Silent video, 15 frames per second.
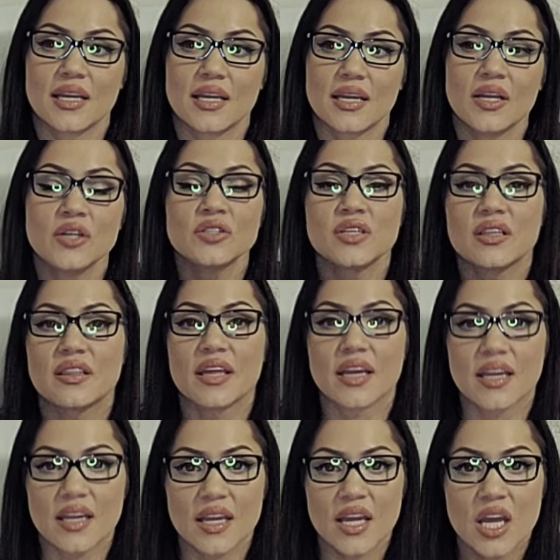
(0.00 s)
here's the
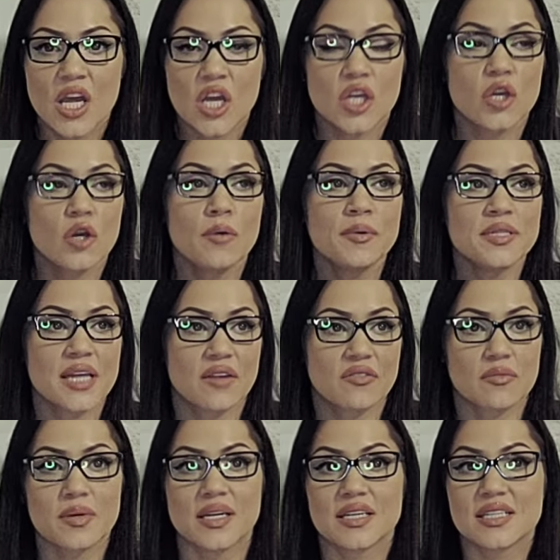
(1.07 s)
thing. You almost have to
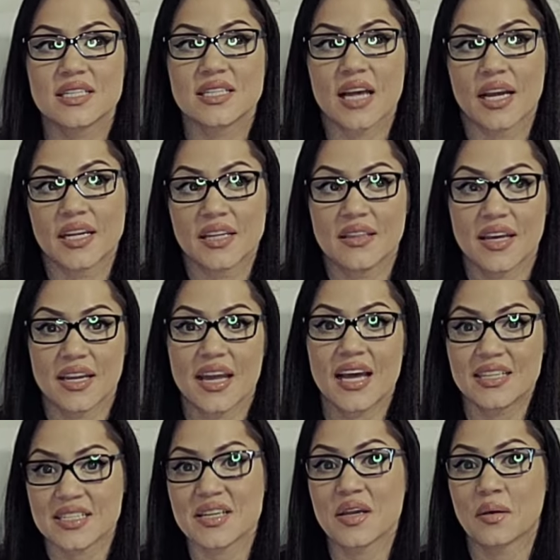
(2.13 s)
be excited that it
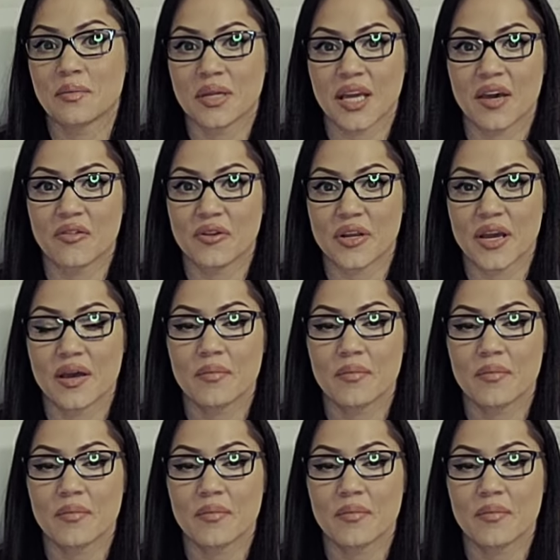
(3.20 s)
hasn't come together yet,